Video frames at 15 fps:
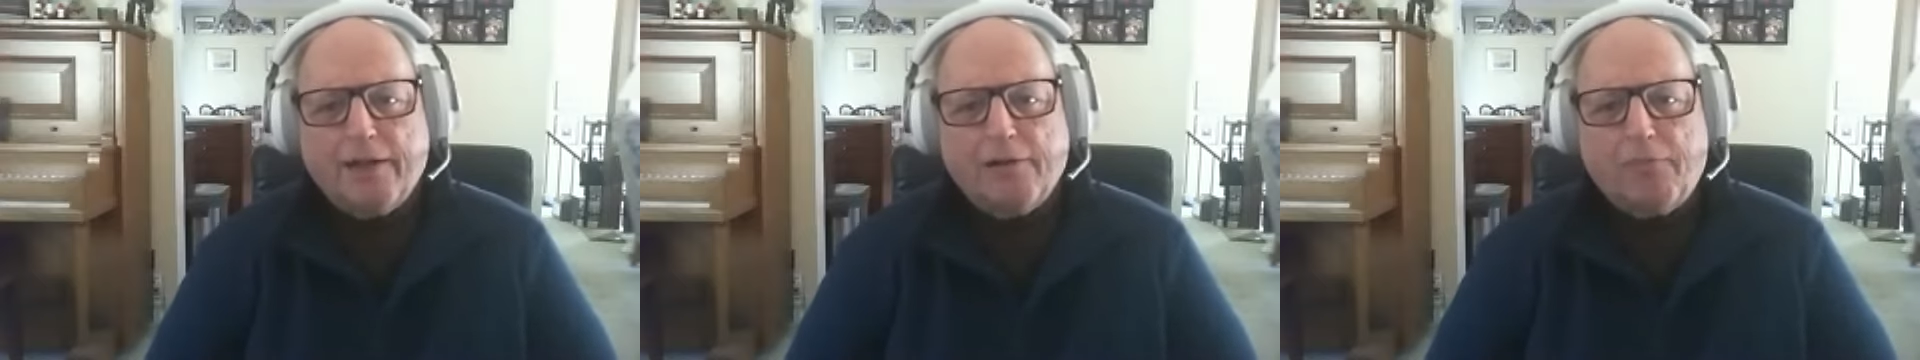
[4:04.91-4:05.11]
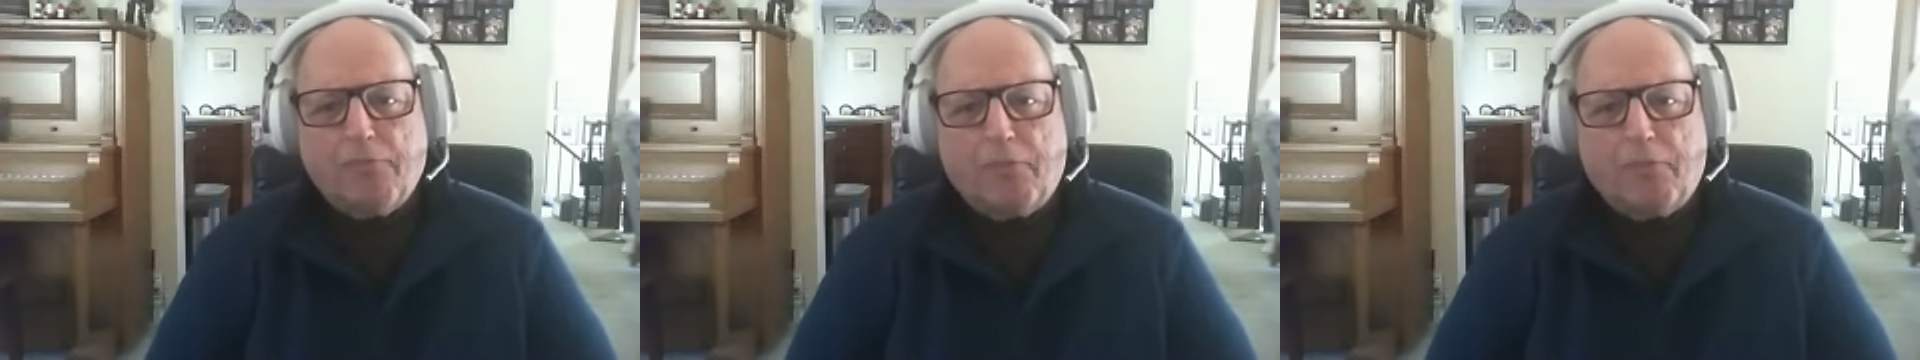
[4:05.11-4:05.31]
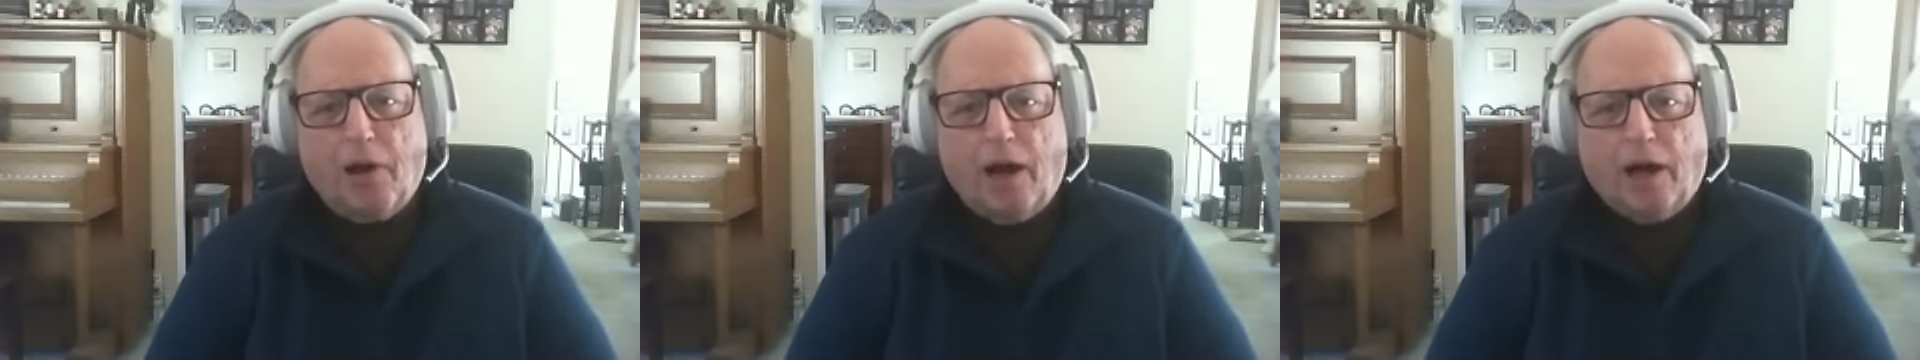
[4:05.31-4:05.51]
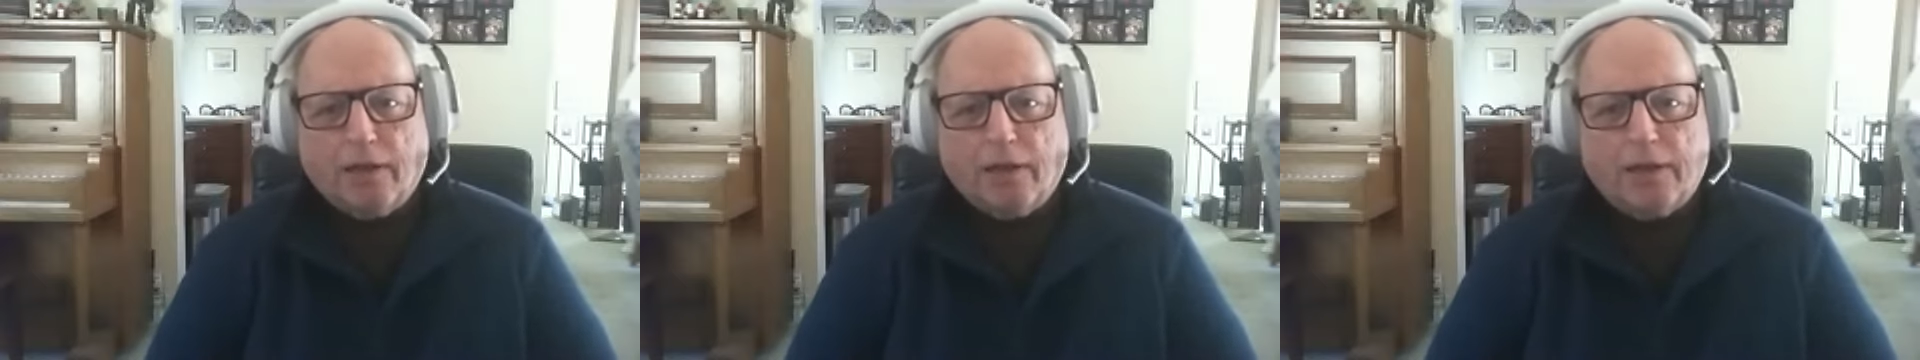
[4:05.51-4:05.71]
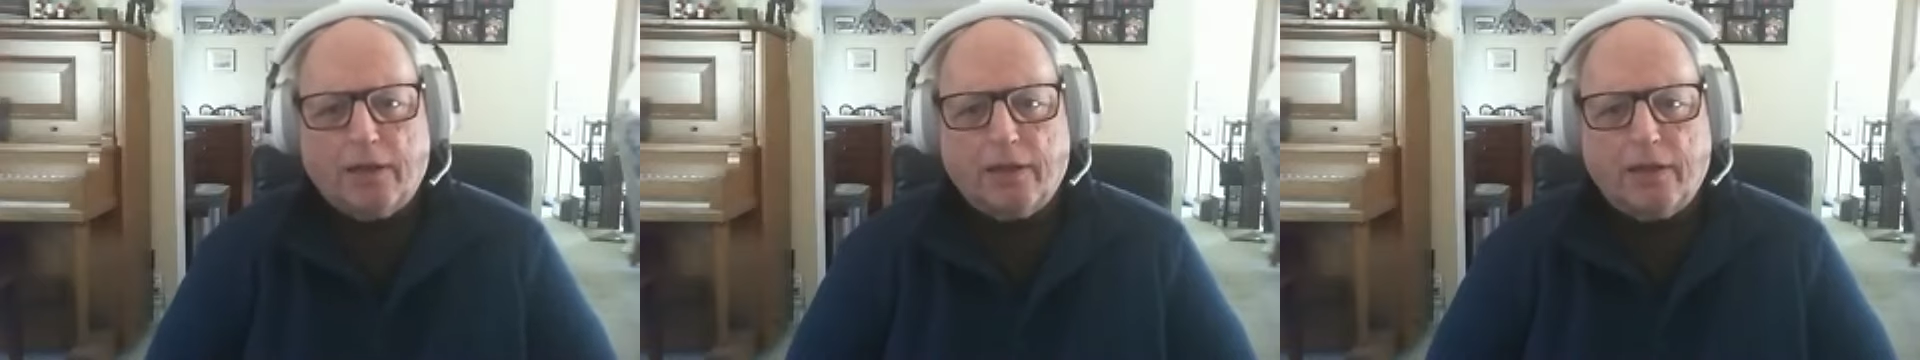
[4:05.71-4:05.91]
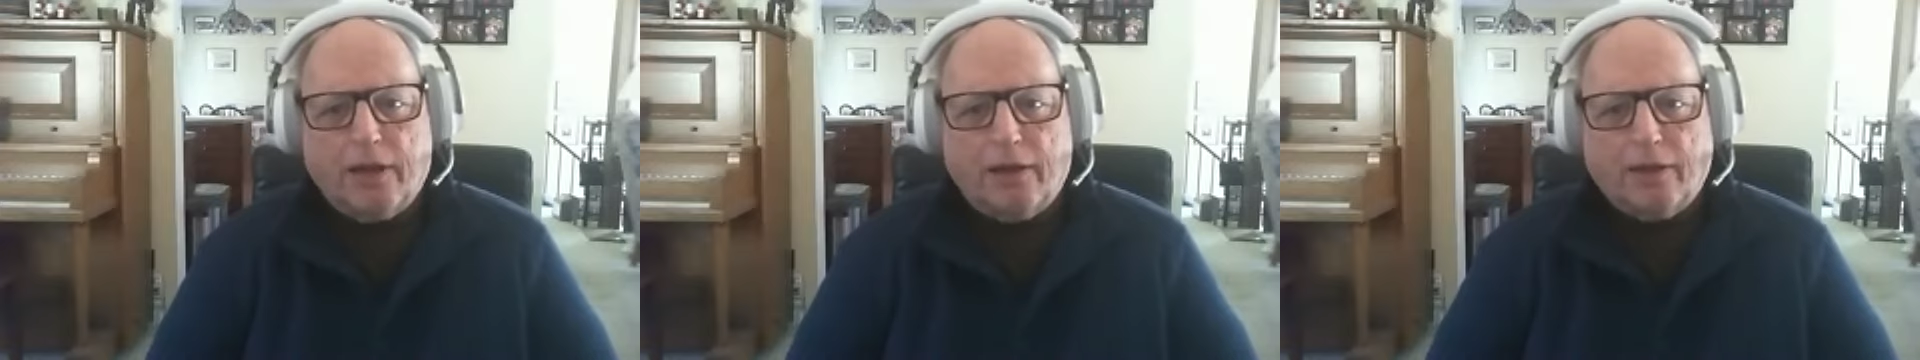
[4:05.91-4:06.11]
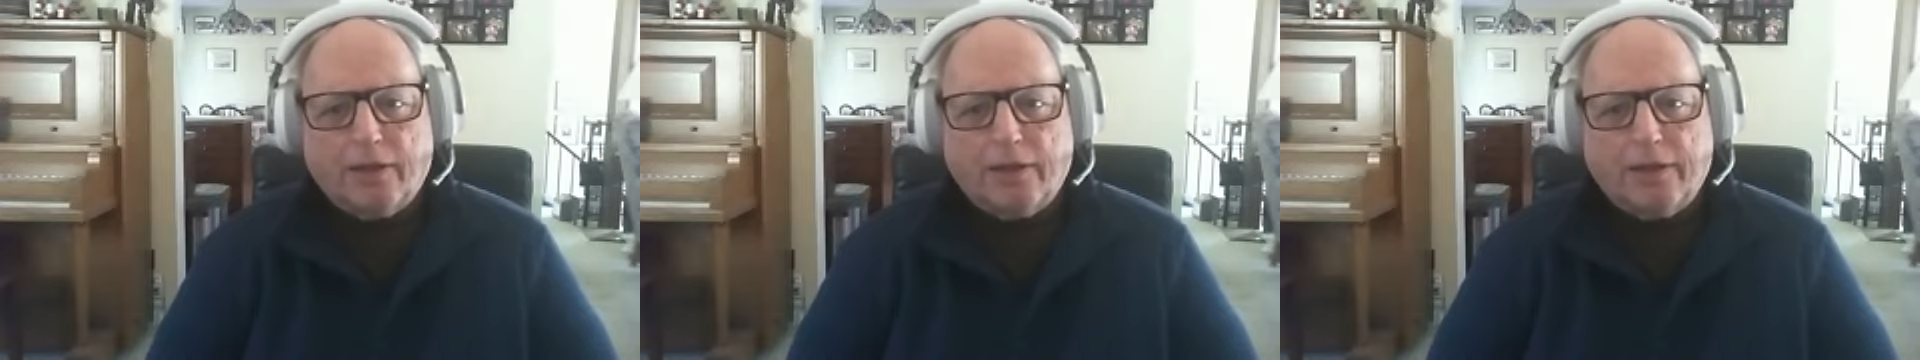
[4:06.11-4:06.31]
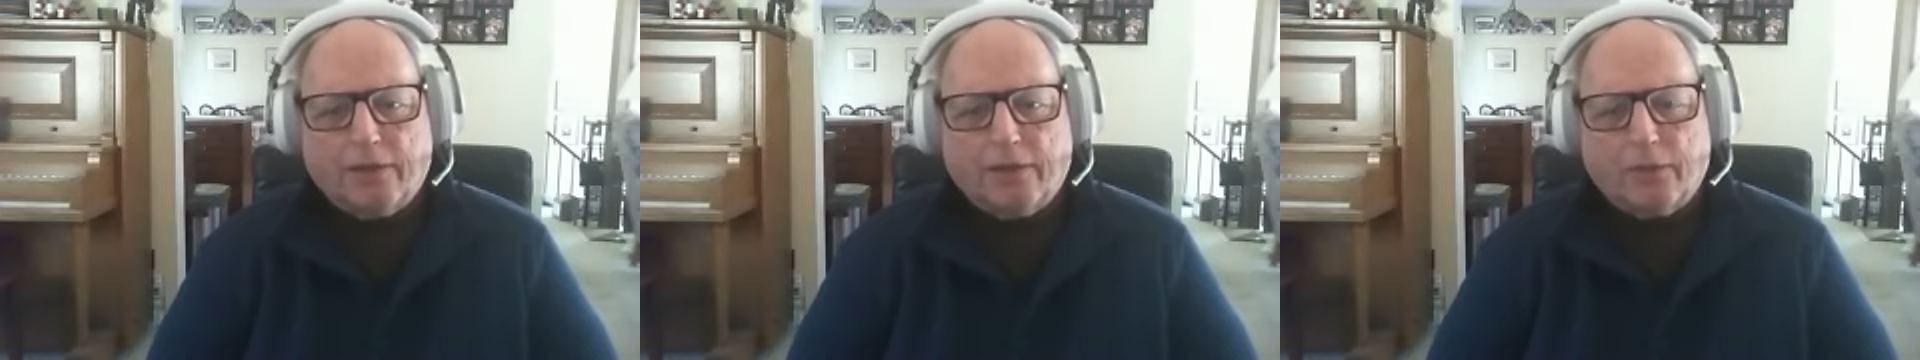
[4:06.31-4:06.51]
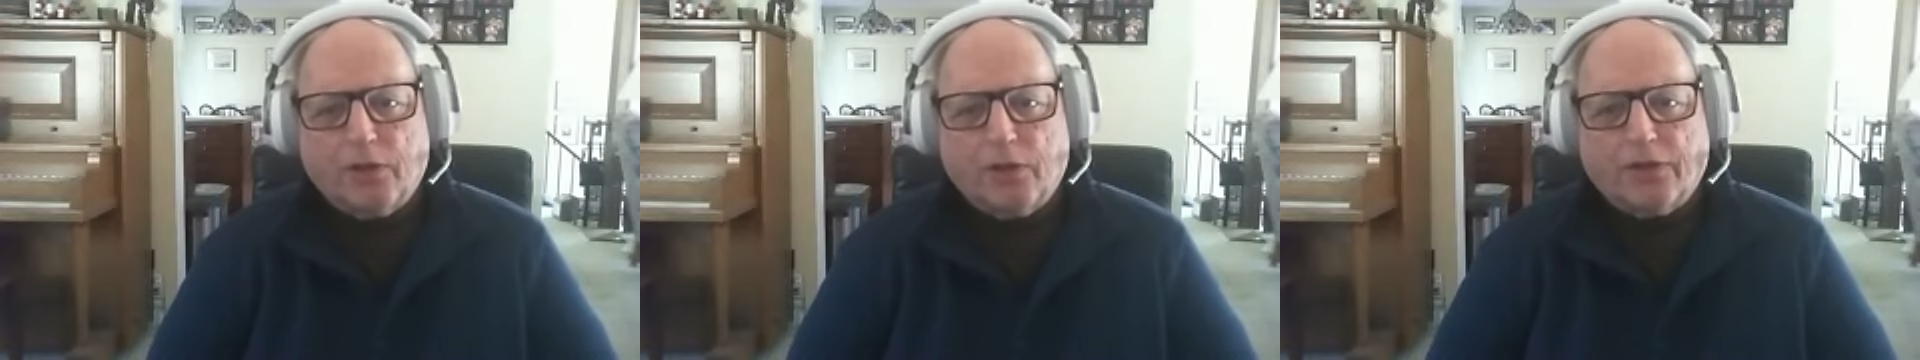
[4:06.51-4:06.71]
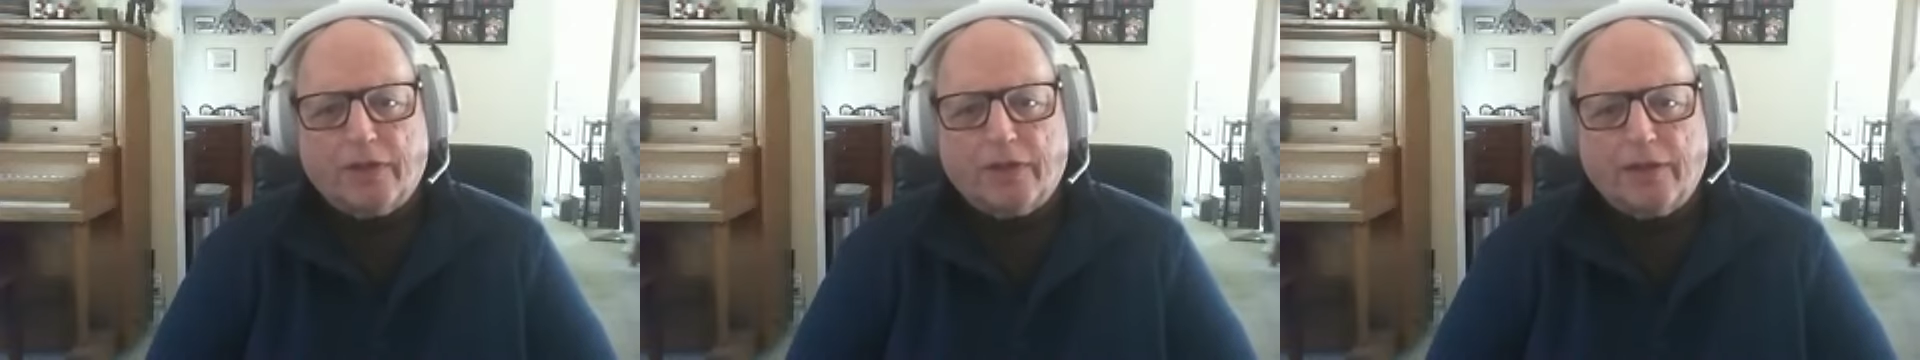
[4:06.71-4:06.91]
but it
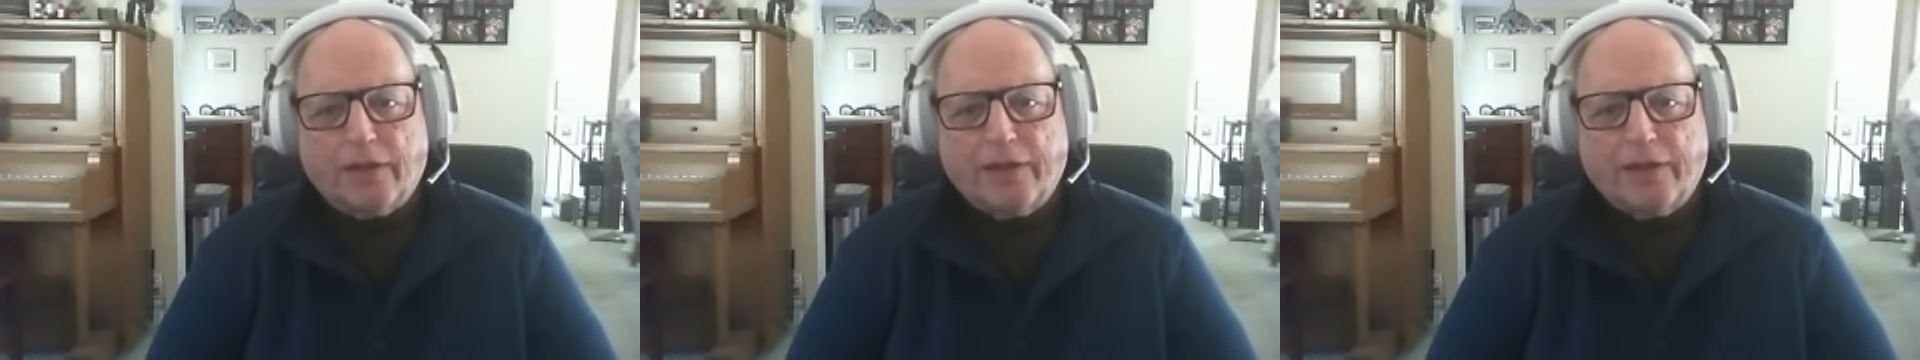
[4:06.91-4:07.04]
was